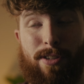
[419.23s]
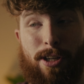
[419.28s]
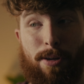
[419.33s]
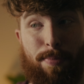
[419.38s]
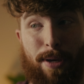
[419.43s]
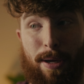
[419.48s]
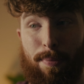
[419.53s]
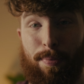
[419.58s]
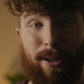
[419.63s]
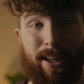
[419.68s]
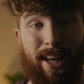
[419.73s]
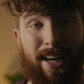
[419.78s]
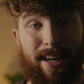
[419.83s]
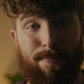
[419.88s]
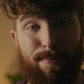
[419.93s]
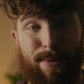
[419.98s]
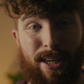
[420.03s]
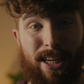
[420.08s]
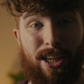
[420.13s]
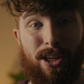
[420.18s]
to people like
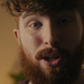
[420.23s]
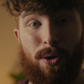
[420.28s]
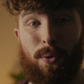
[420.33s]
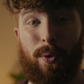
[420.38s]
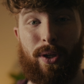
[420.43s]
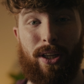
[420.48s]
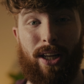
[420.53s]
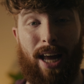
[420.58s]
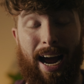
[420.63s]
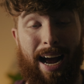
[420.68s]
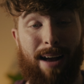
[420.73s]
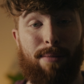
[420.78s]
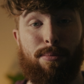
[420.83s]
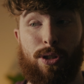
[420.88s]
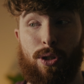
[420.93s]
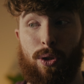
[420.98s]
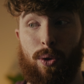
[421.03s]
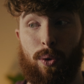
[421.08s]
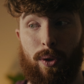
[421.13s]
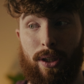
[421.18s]
me who would
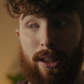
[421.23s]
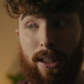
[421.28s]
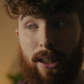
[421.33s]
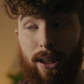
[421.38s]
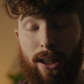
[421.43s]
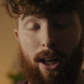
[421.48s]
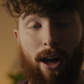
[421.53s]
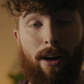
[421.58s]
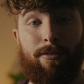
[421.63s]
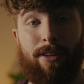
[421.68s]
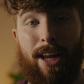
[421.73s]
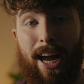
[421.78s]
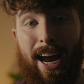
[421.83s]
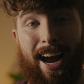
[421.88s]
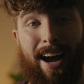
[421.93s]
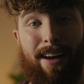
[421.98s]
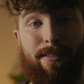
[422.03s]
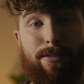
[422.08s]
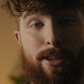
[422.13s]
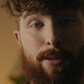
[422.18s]
absolutely love to
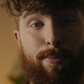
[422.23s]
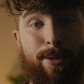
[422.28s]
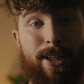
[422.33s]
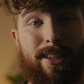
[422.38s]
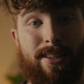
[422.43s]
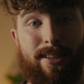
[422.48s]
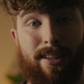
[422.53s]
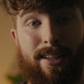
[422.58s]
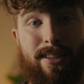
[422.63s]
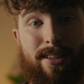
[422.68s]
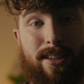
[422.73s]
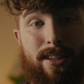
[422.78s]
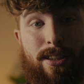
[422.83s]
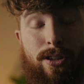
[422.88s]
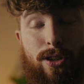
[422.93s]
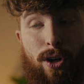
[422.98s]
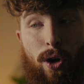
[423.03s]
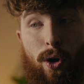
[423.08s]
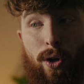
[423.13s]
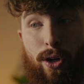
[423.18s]
have some of these
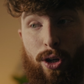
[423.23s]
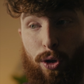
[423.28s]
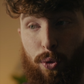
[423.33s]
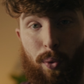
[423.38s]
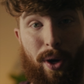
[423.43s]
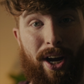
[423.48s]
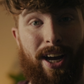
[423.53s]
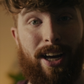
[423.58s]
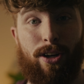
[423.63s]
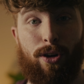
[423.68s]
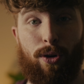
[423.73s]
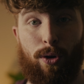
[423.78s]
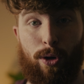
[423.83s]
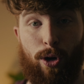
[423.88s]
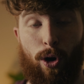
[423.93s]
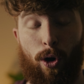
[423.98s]
lenses on a RED or an